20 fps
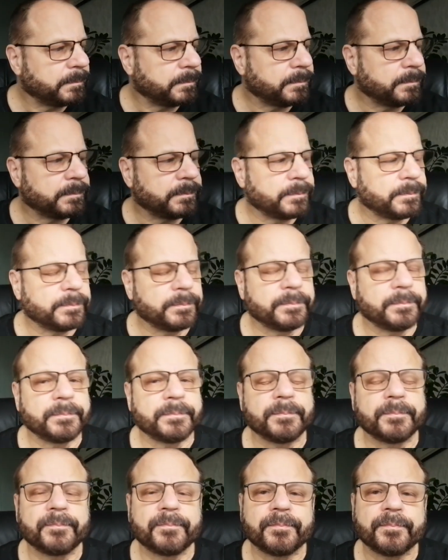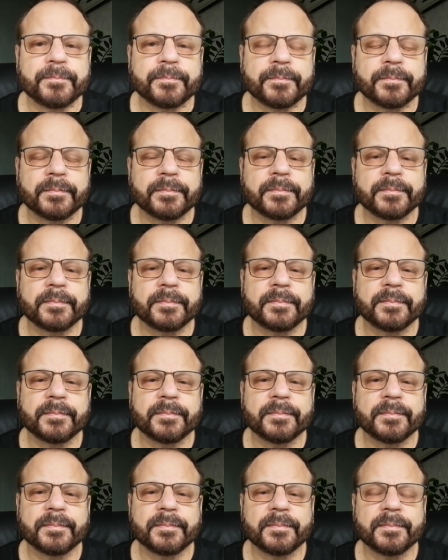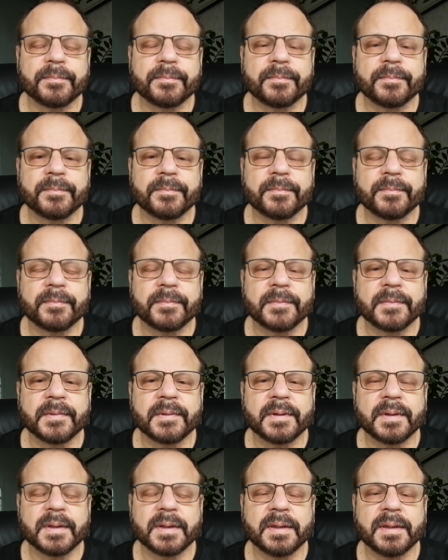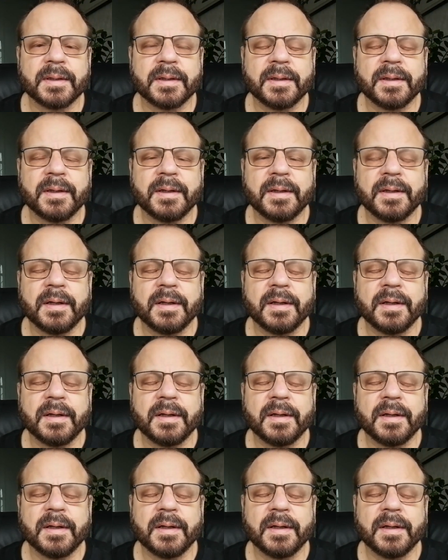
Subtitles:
(silence)